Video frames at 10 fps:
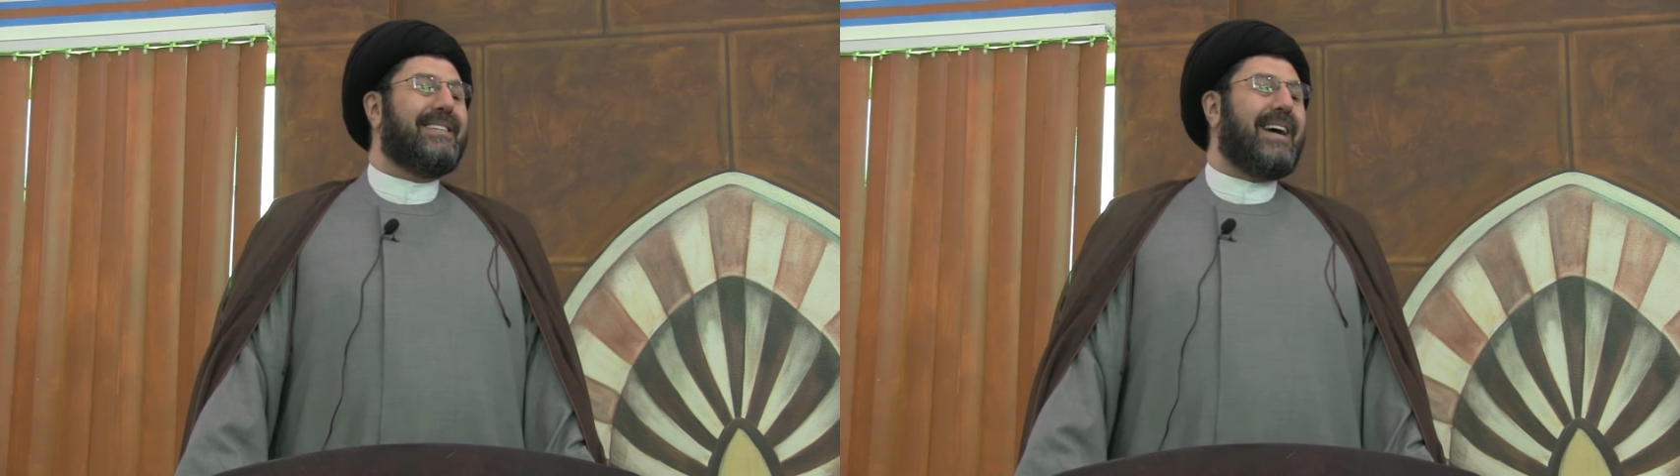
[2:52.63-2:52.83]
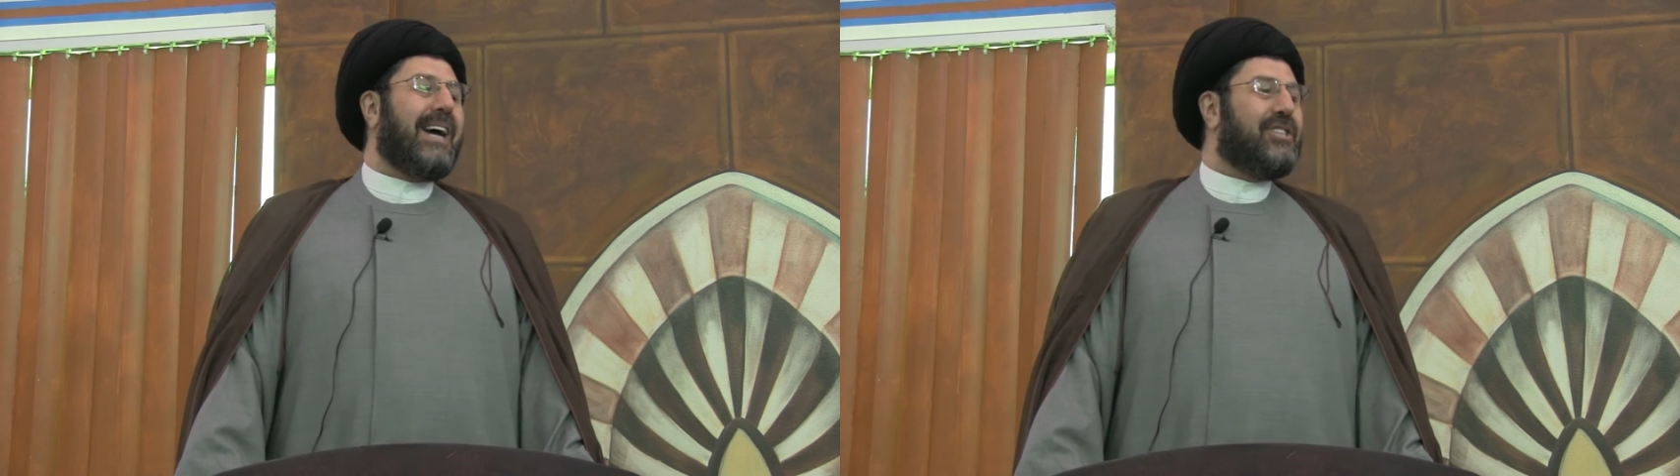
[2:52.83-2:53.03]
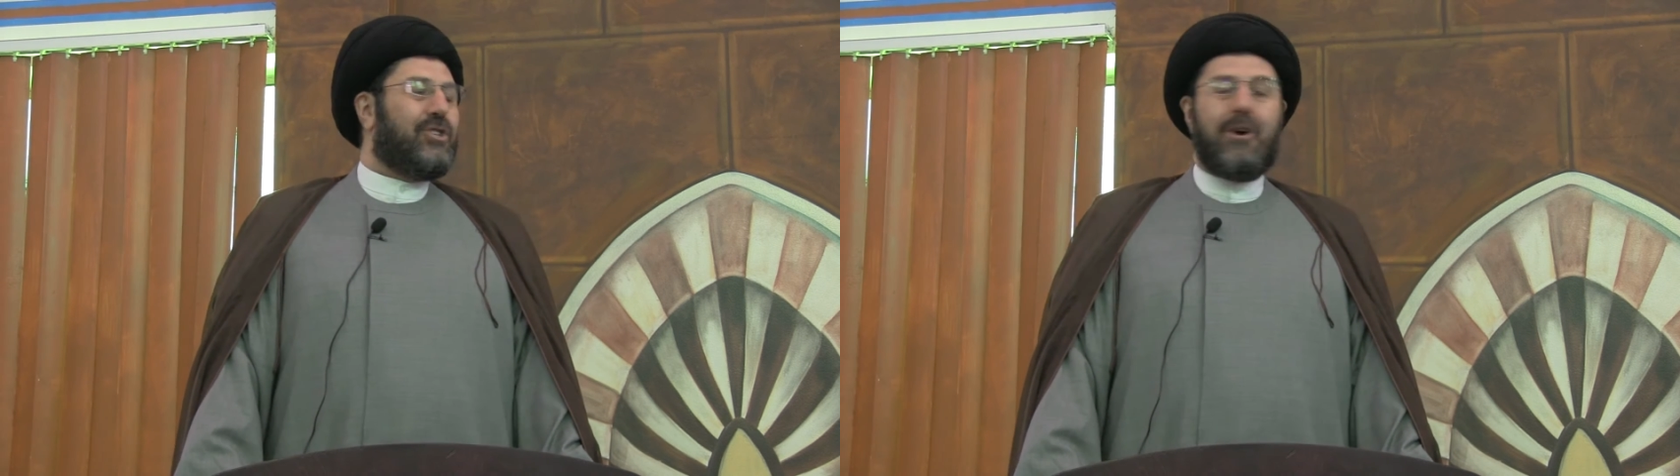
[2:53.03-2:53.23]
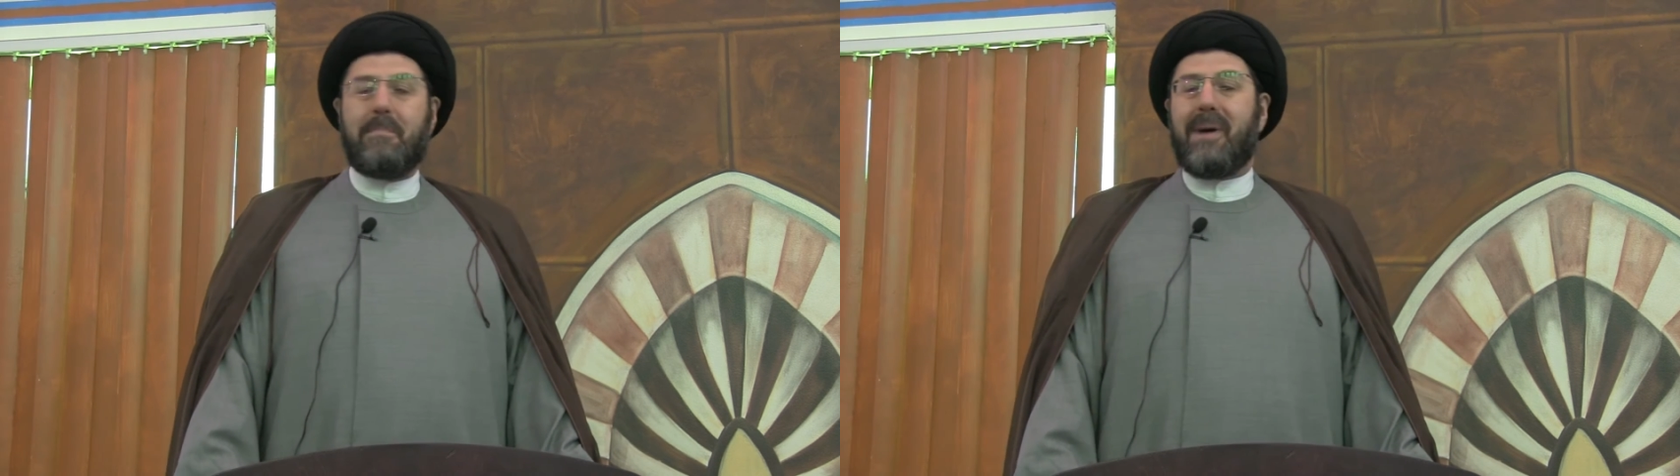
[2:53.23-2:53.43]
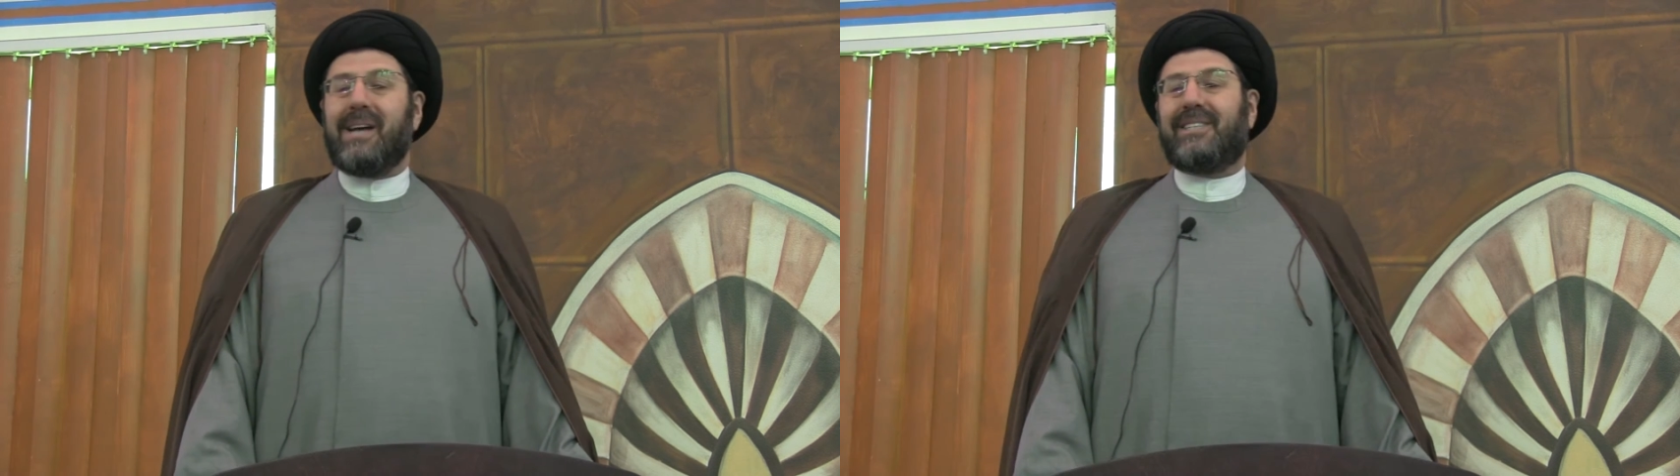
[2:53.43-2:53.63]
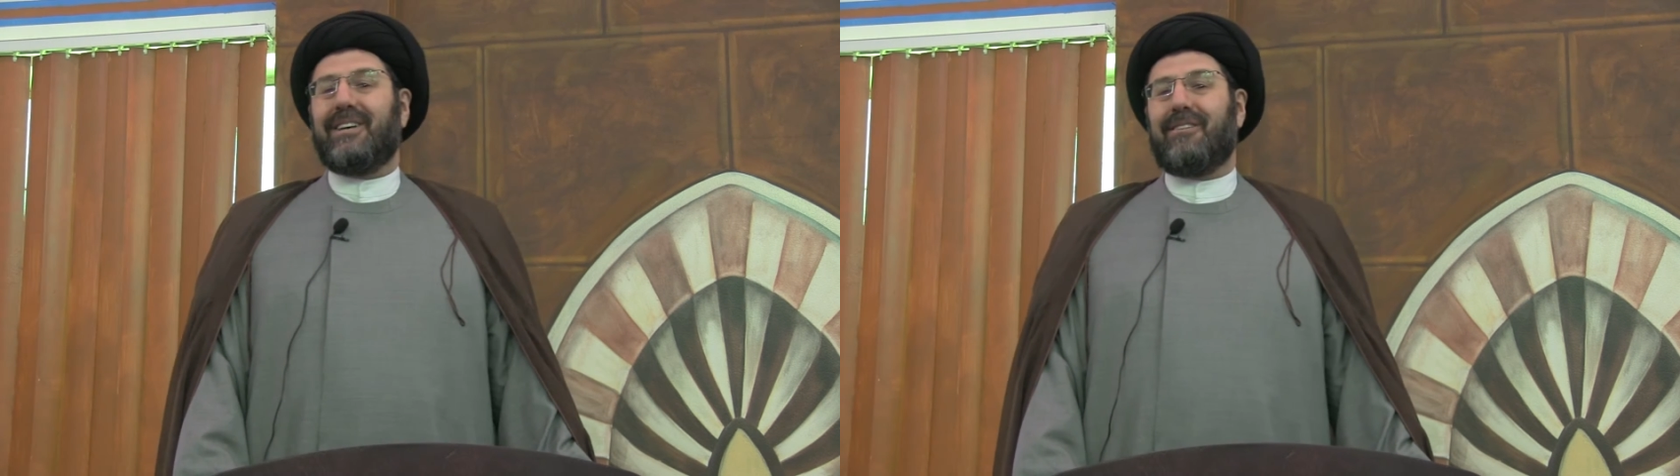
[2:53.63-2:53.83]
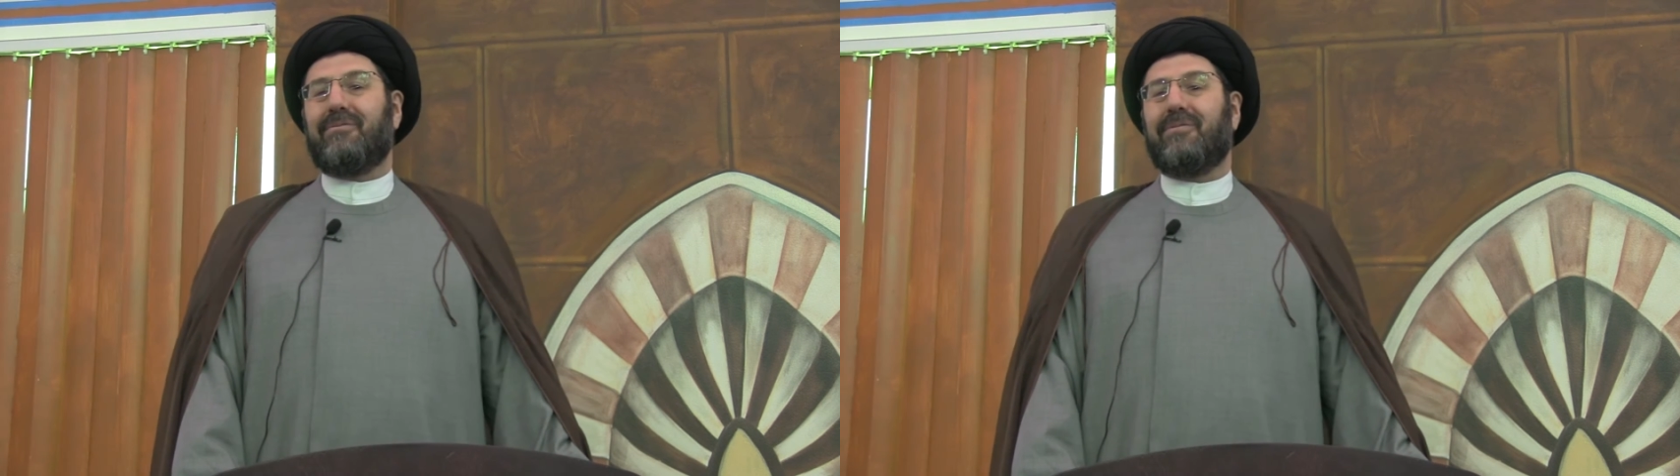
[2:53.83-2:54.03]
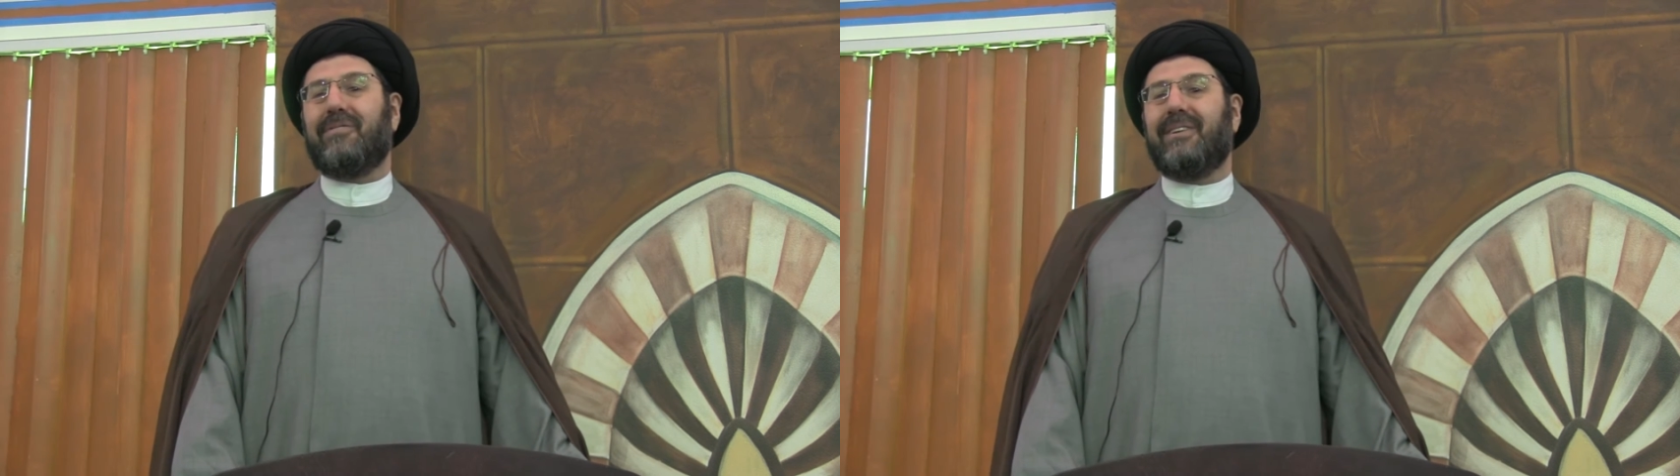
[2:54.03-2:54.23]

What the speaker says: I saw him myself.